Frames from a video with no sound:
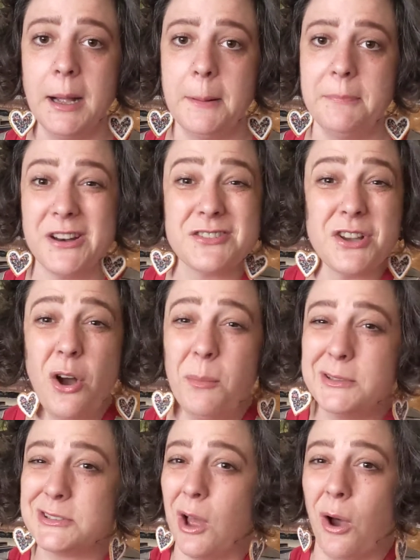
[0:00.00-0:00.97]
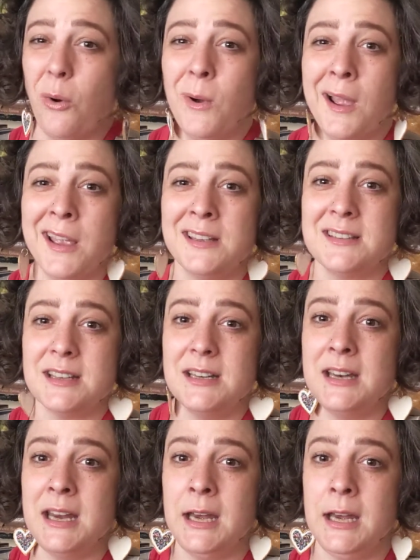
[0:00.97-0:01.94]
there's almost always a
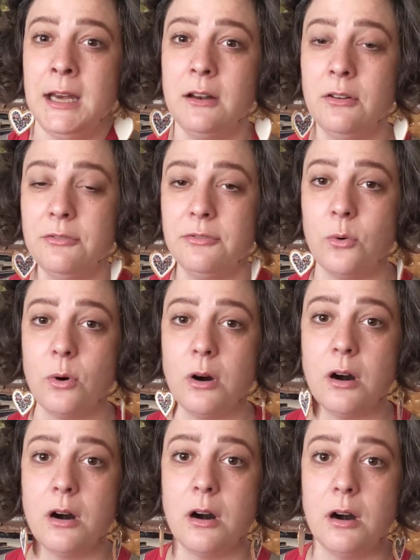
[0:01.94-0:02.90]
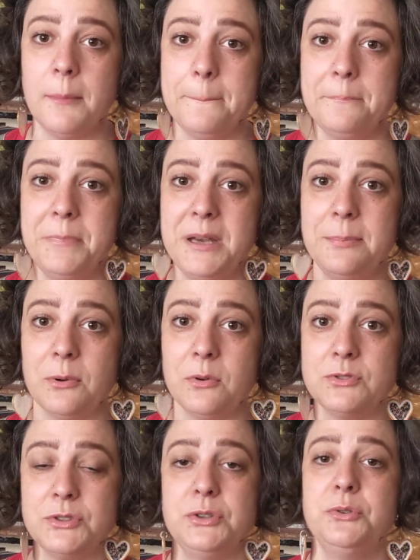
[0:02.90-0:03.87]
need for people
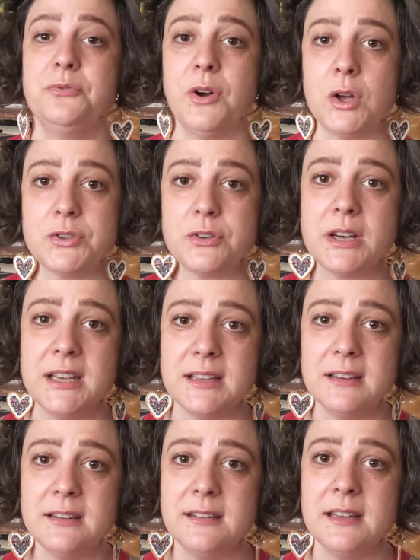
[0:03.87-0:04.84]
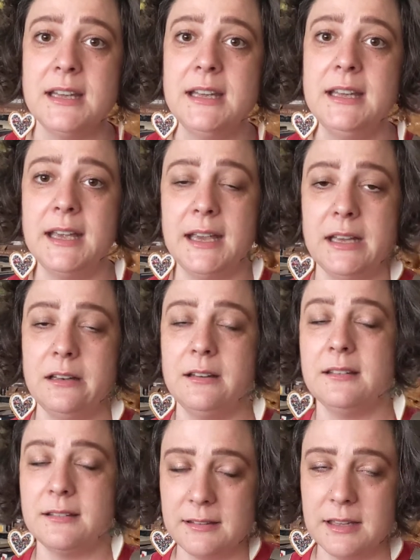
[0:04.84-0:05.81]
to foster kittens, and
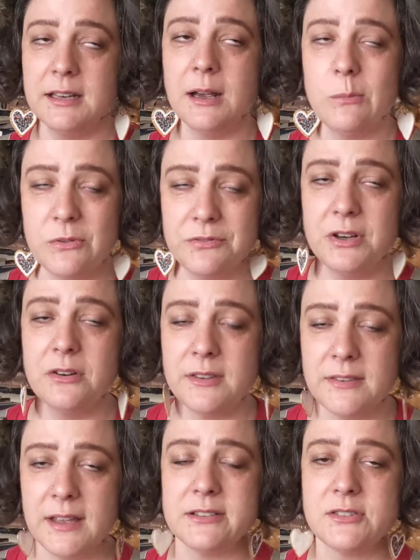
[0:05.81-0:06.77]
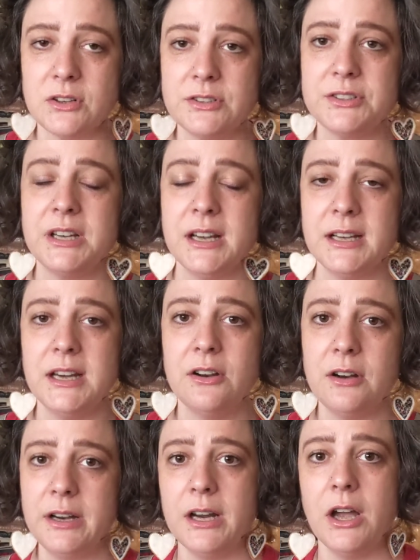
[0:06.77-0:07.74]
this is the time of year that starts to get
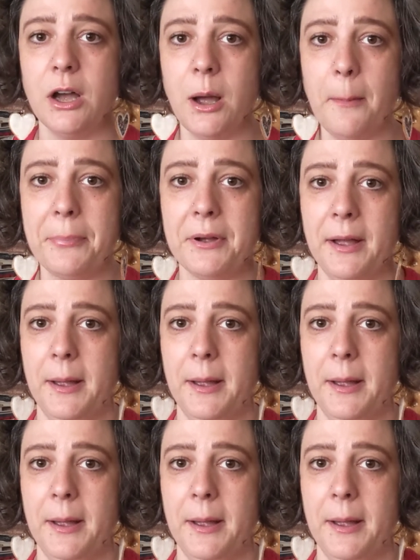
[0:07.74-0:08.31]
gearing up,